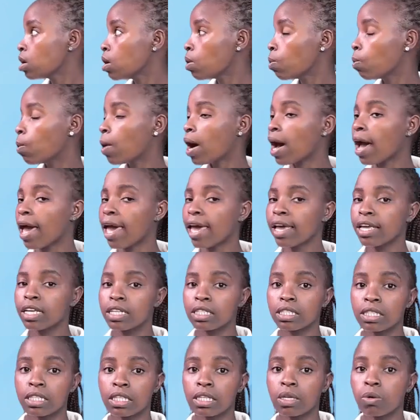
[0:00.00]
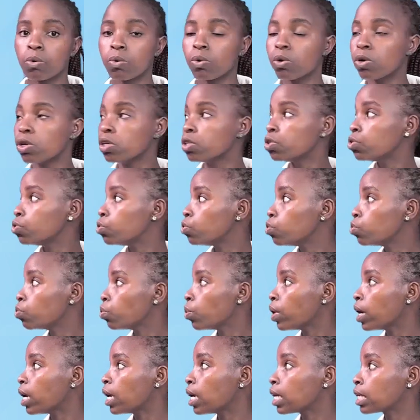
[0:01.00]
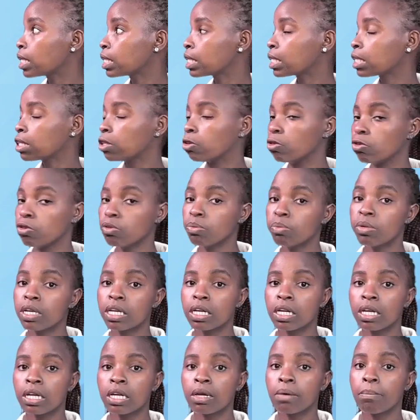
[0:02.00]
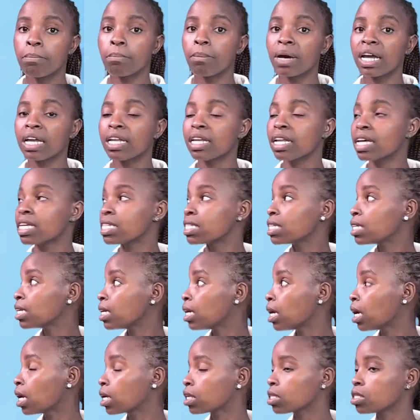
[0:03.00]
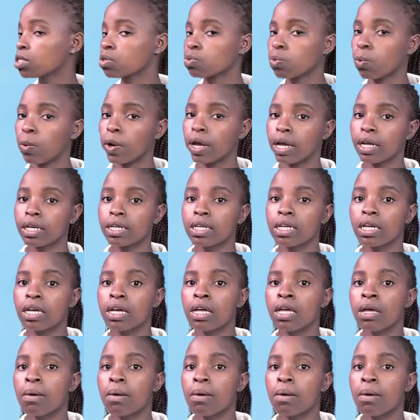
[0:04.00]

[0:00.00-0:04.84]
Y is equal to 2x cubed minus 3x squared